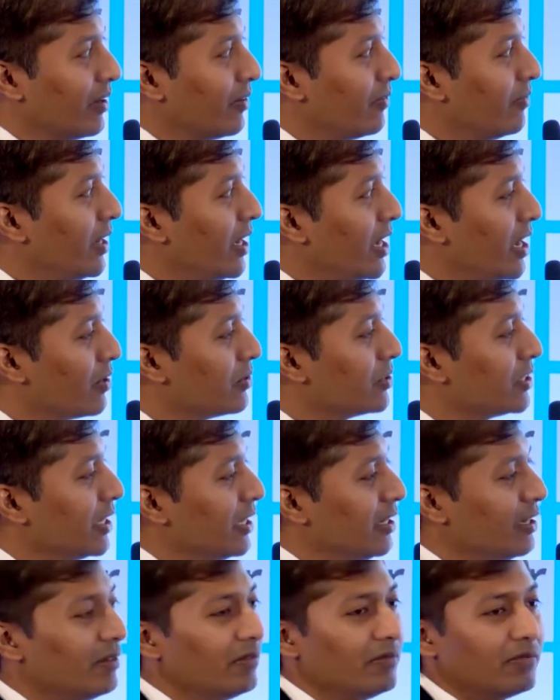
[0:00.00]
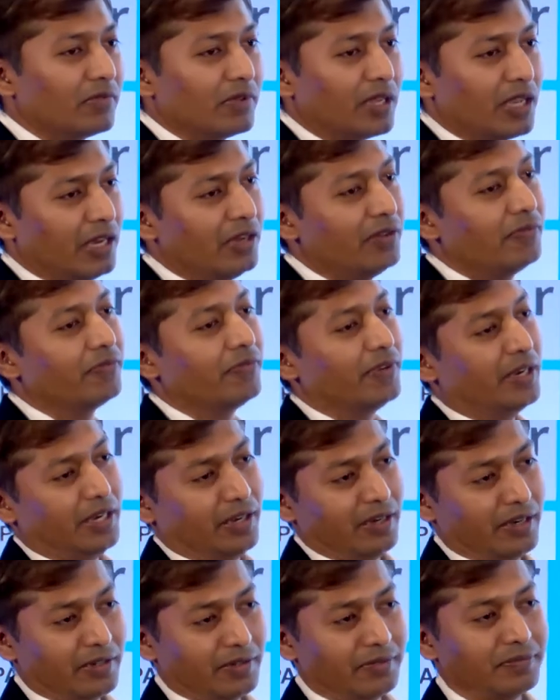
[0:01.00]
we have seen in
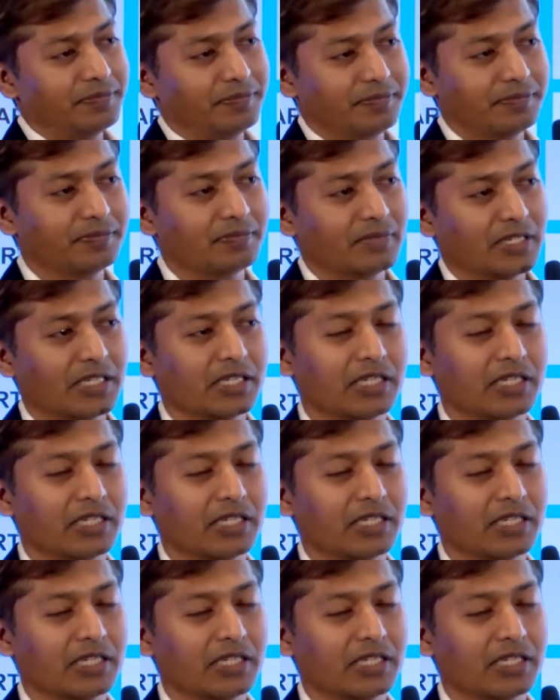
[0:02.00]
wind,